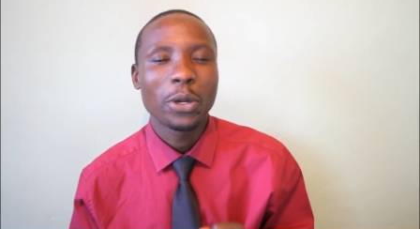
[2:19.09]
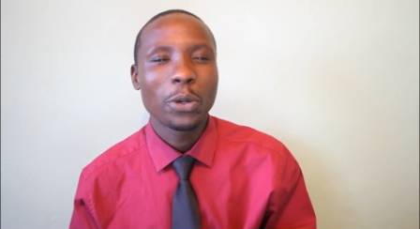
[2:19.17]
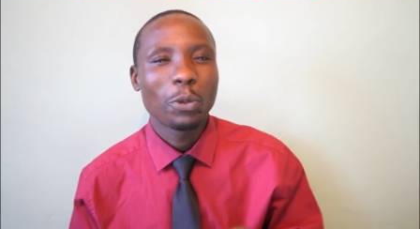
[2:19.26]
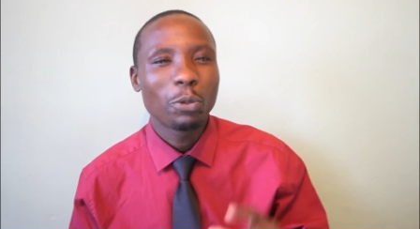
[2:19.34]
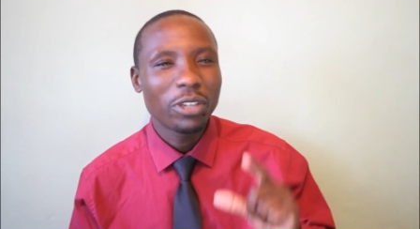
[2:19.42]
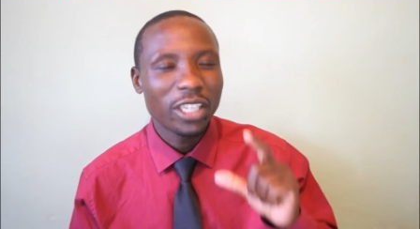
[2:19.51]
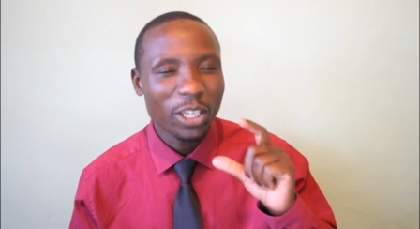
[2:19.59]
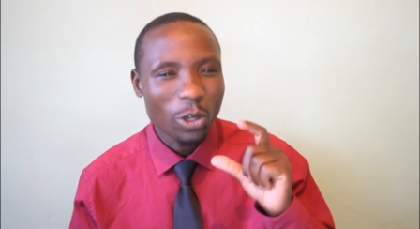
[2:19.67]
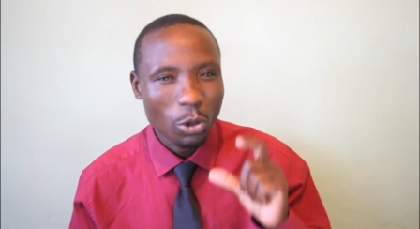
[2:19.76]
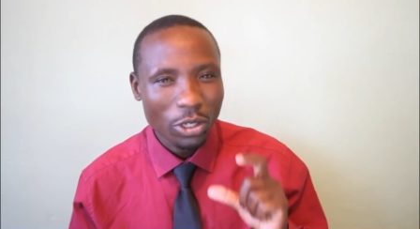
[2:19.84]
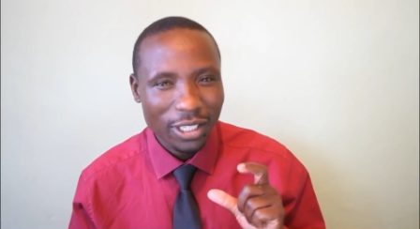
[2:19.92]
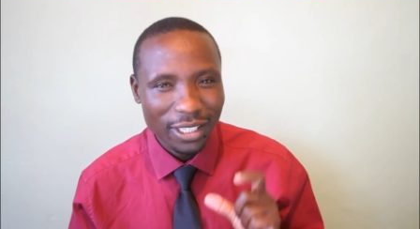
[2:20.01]
we did
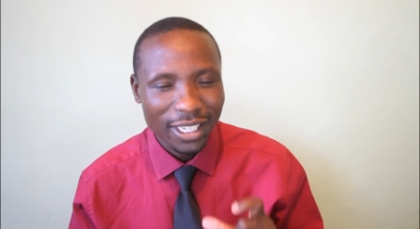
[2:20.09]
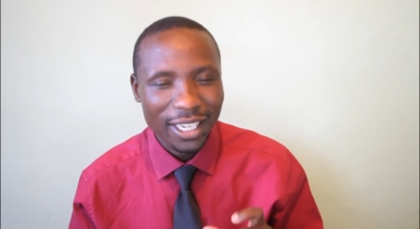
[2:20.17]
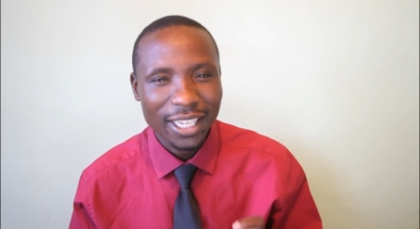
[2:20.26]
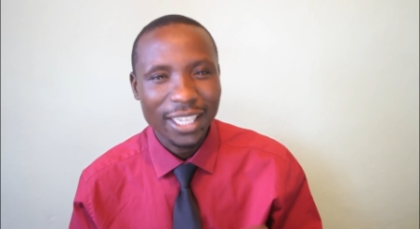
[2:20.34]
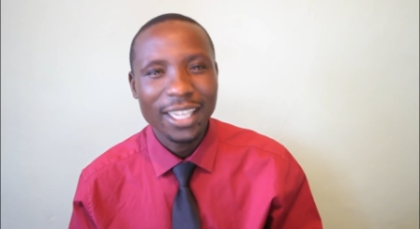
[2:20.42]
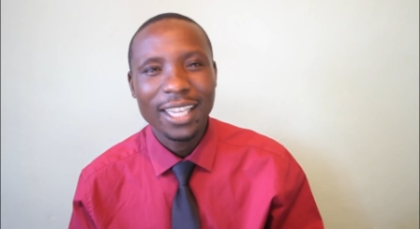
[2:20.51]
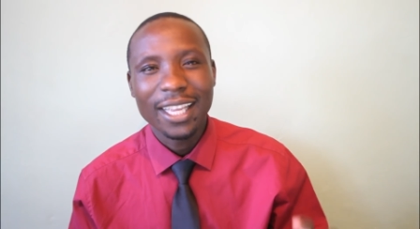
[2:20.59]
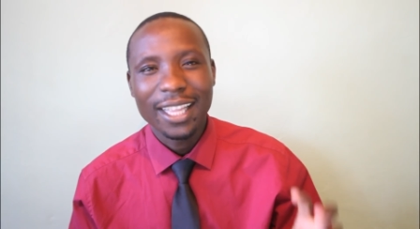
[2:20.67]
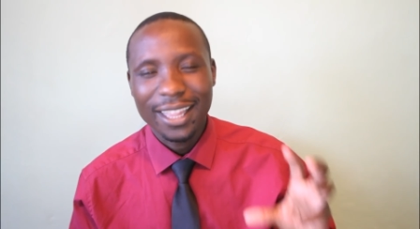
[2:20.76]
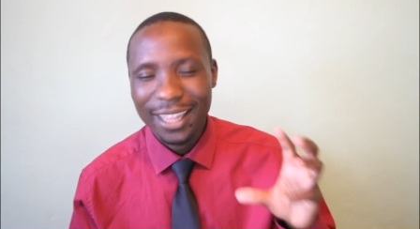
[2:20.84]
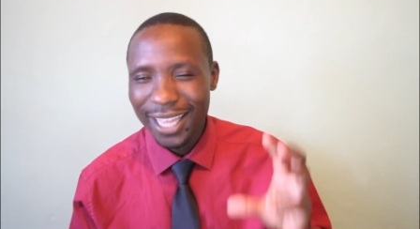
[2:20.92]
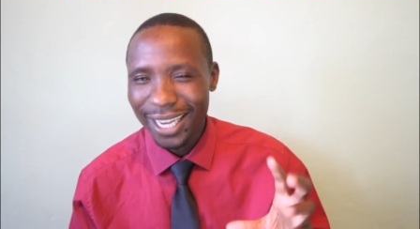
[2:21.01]
not see
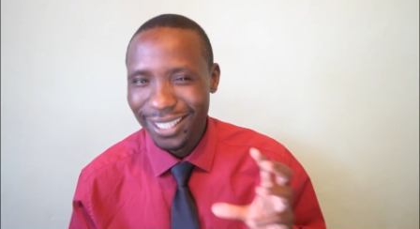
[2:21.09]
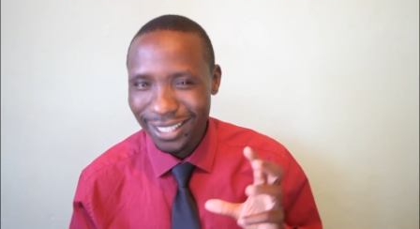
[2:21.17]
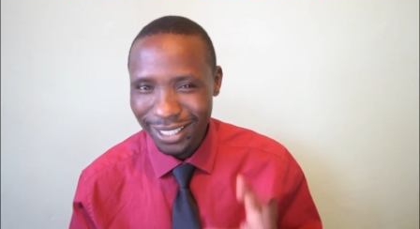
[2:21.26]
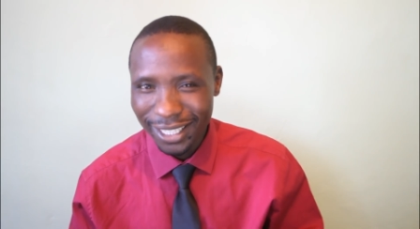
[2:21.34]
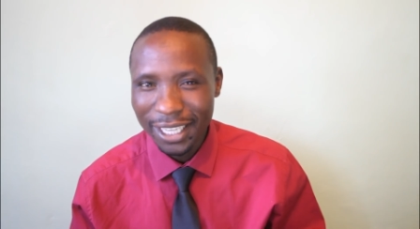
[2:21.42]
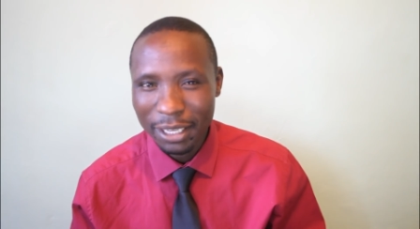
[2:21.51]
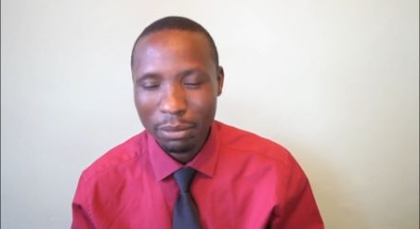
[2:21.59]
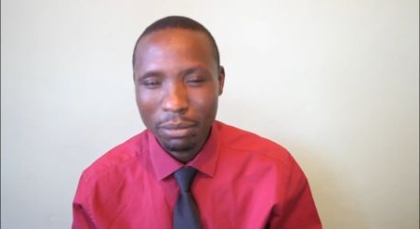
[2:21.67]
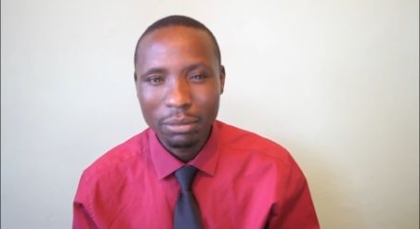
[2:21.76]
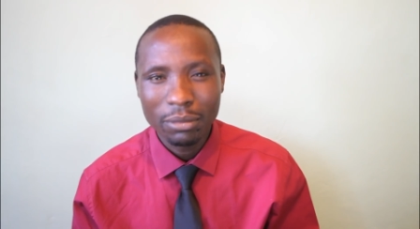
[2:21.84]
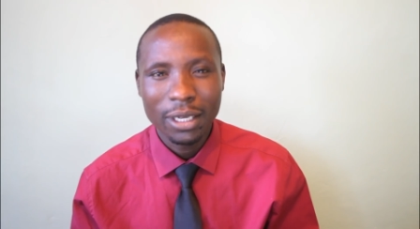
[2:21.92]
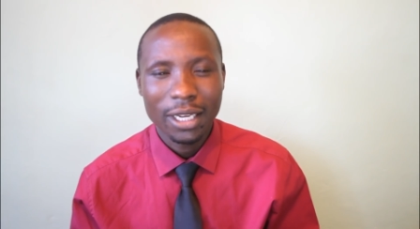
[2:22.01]
that
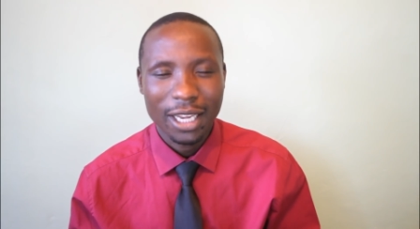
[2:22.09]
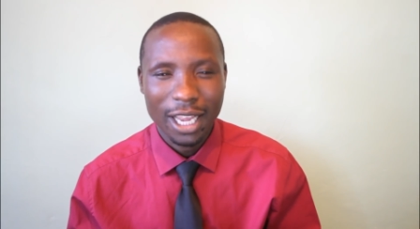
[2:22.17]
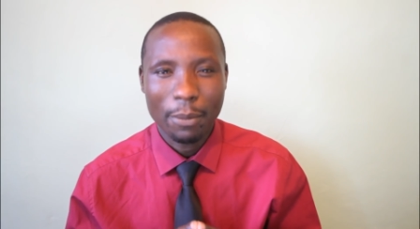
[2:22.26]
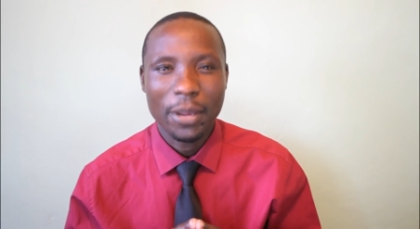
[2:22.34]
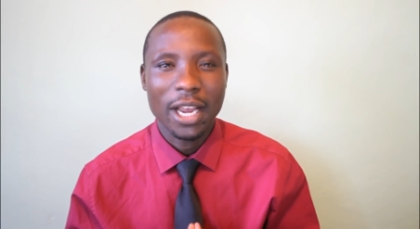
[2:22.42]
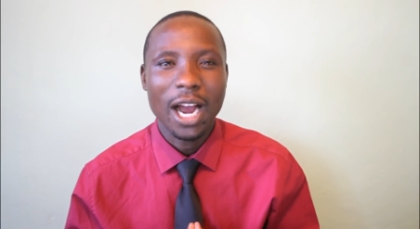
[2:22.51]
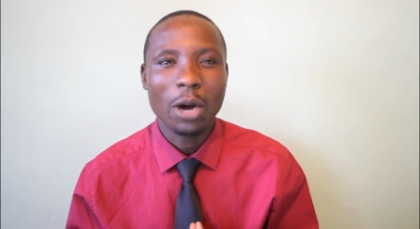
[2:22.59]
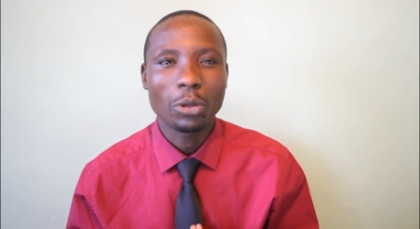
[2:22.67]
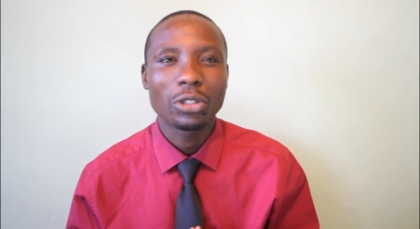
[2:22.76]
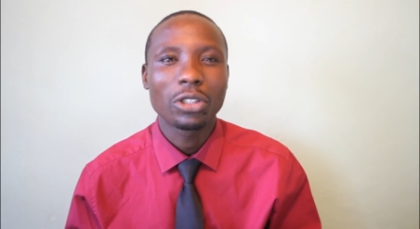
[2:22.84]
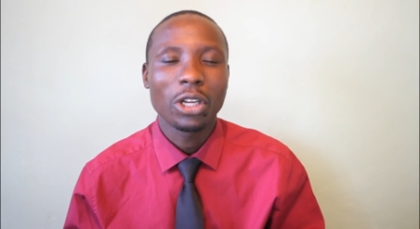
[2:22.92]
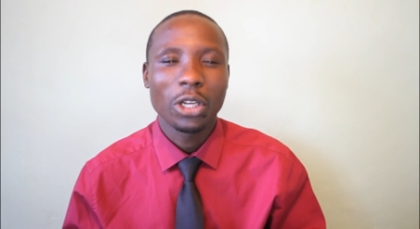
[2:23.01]
team coming
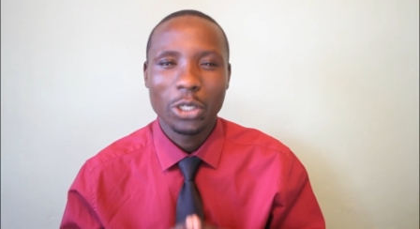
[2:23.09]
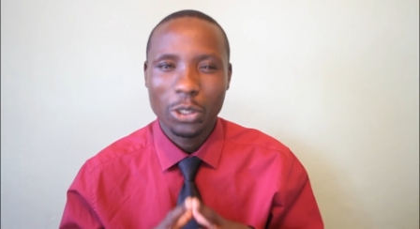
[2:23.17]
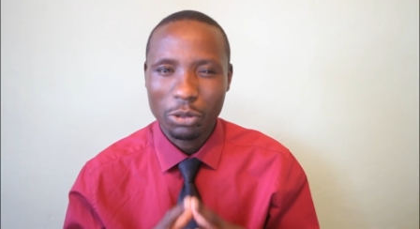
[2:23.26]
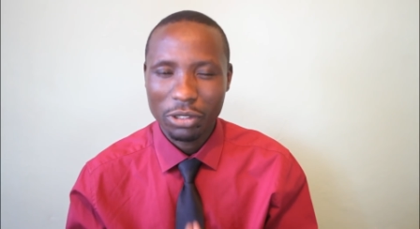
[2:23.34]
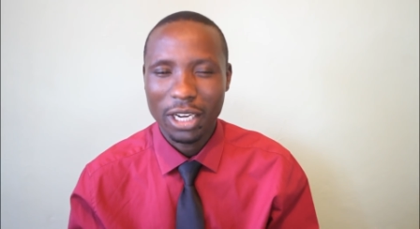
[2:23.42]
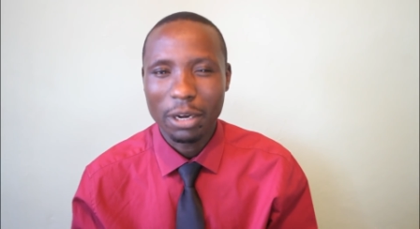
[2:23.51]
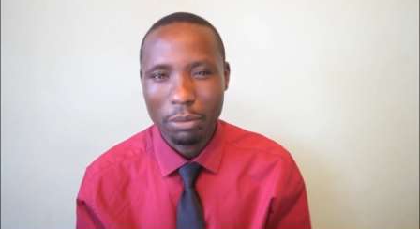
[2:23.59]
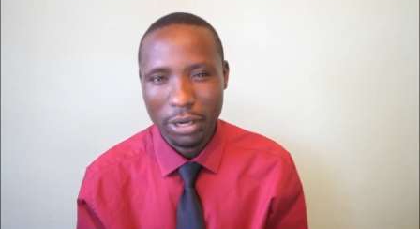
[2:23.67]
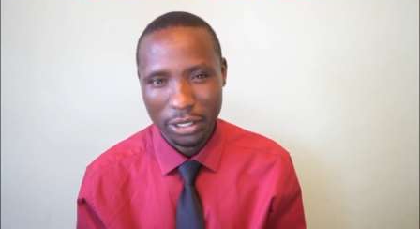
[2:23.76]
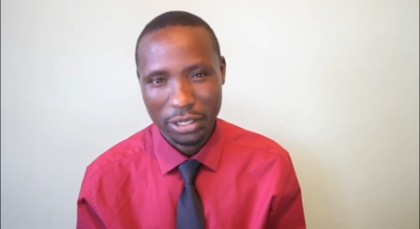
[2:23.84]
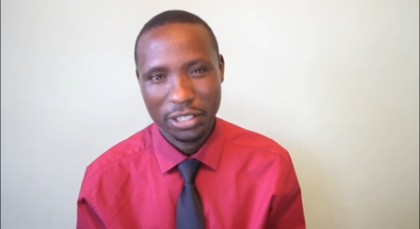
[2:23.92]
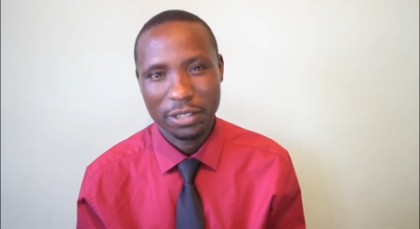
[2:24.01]
out to
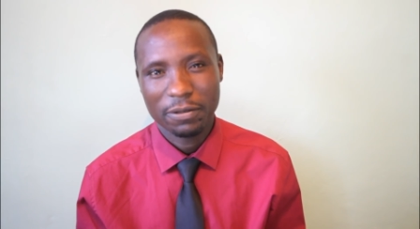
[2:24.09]
celebrate.